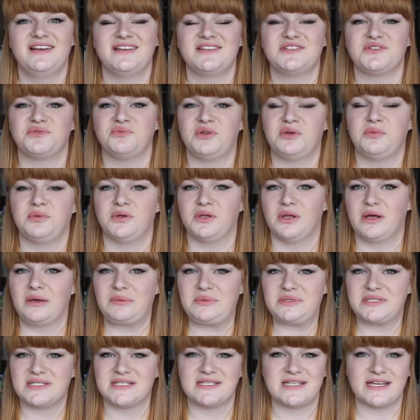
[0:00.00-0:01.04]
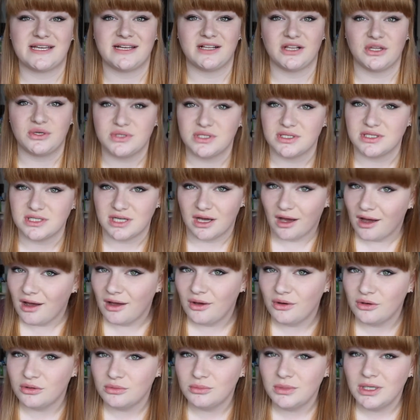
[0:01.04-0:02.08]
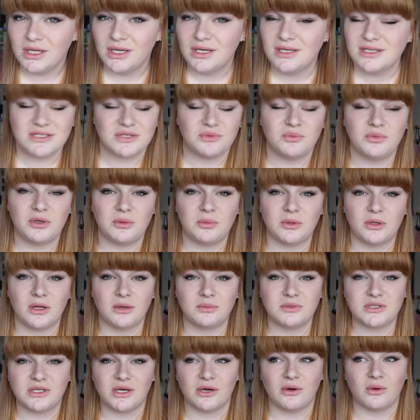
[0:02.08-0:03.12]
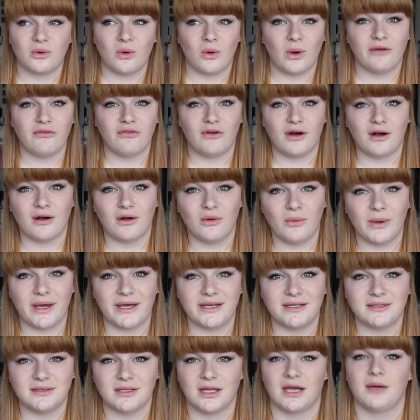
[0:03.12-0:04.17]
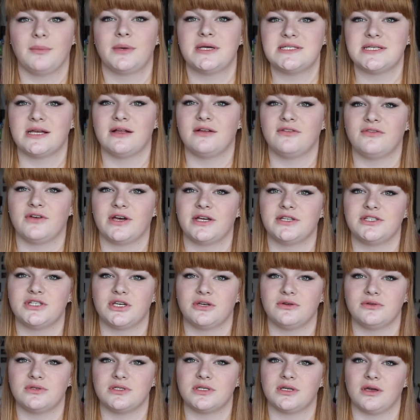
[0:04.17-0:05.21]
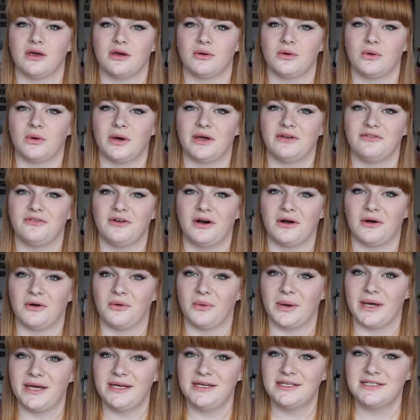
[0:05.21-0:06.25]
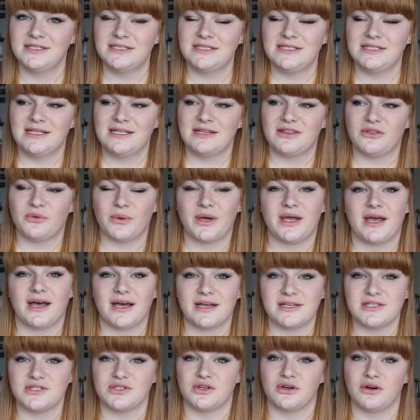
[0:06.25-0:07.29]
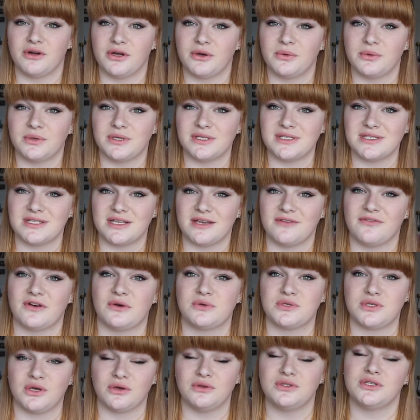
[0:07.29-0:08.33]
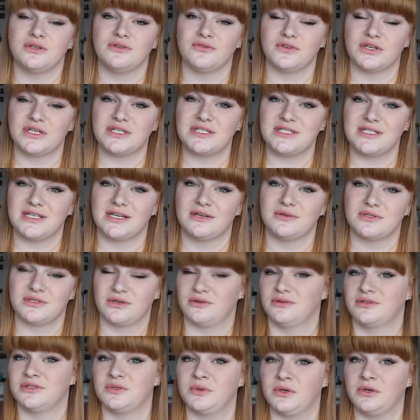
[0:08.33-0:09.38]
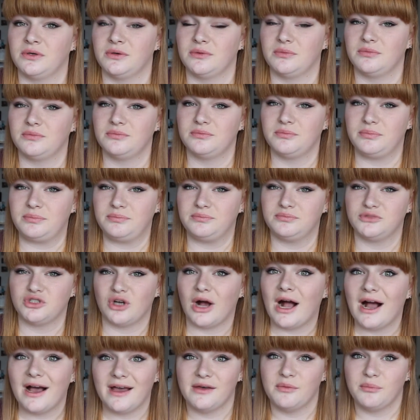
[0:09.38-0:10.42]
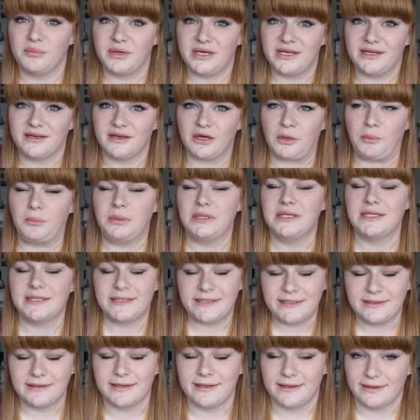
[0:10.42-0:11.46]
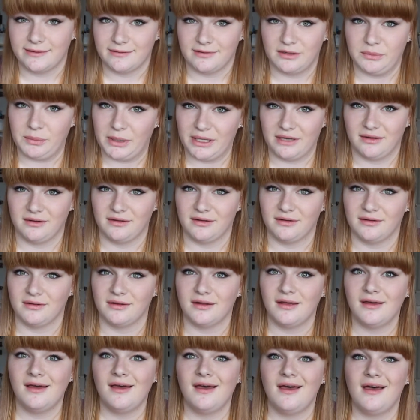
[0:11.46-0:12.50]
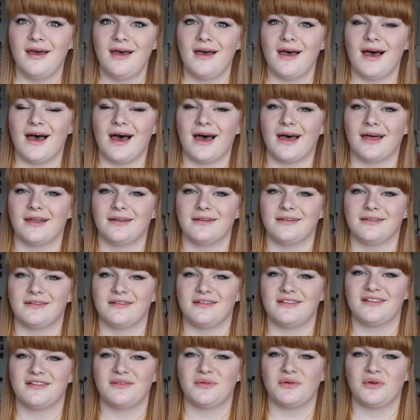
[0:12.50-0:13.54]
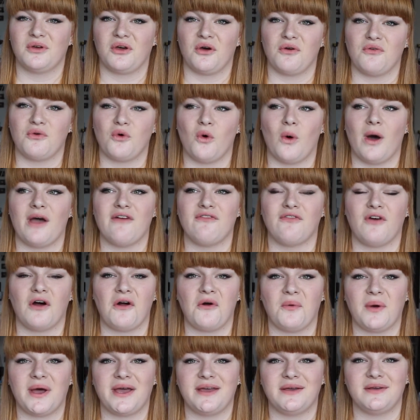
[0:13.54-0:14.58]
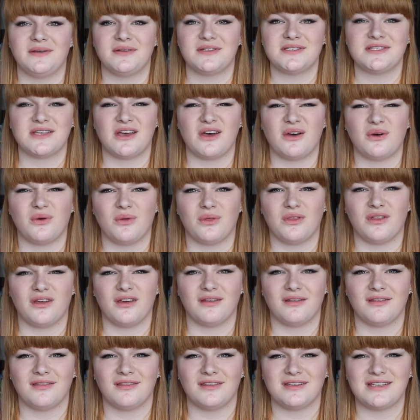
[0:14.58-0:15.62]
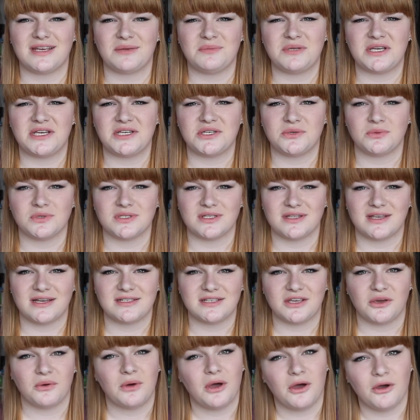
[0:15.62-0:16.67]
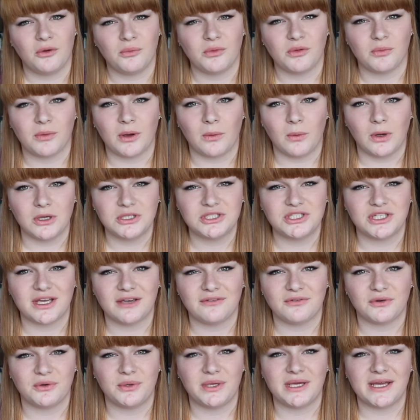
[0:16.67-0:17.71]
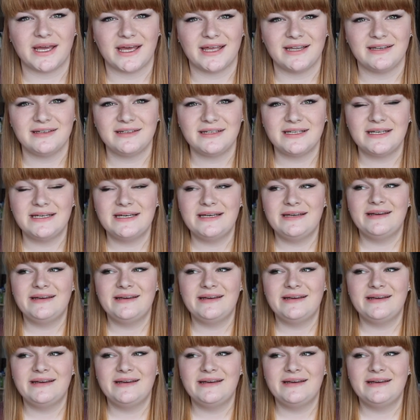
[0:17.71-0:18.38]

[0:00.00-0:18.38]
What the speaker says: Some people opt to stay closer to home, some people opt to go quite far away. Like myself, I chose to go quite far away. The way I saw it was that if I was going to university, I was going to try and be completely independent and go quite far away so that the temptation wasn't there to go home with my washing every weekend.